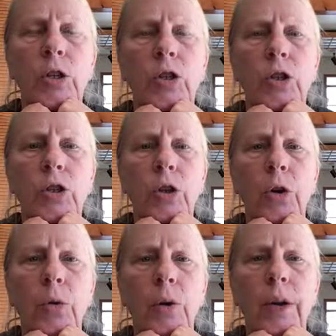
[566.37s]
just
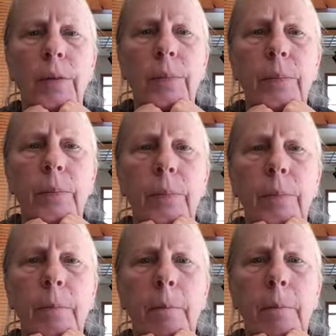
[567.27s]
own it
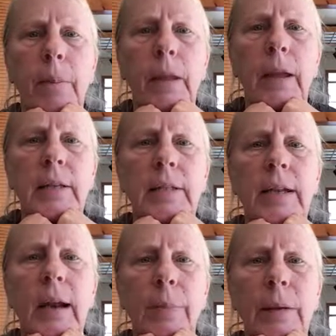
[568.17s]
and
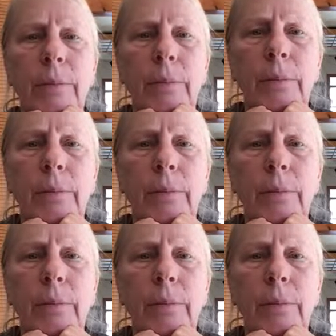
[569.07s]
stop it